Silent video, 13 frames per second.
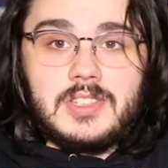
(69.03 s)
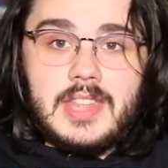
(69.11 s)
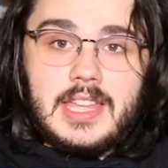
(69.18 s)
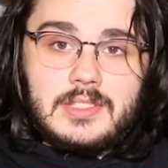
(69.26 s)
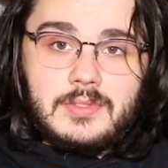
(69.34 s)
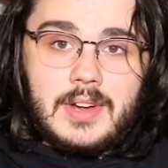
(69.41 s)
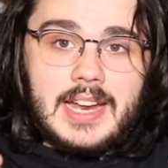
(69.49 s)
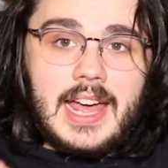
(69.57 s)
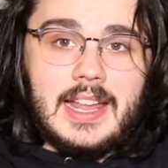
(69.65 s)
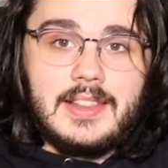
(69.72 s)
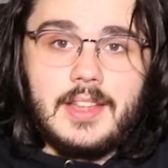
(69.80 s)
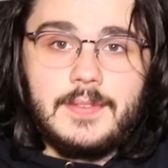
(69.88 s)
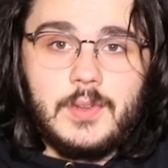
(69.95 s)
That is right. I
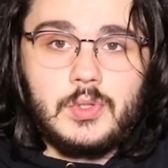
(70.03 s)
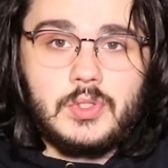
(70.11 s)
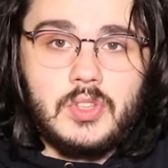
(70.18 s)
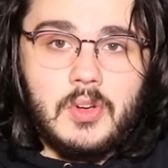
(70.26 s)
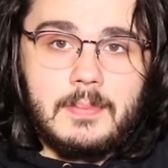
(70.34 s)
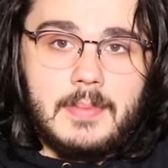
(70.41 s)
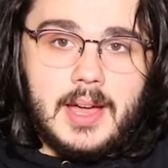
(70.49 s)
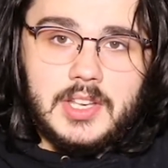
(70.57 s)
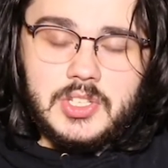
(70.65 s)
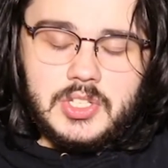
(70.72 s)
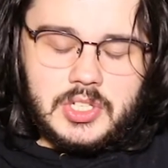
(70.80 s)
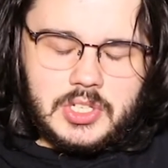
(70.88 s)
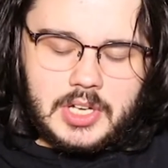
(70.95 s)
love you so
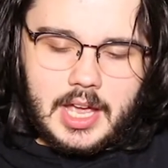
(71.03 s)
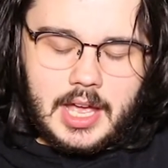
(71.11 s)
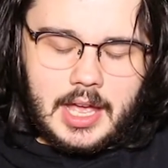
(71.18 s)
much.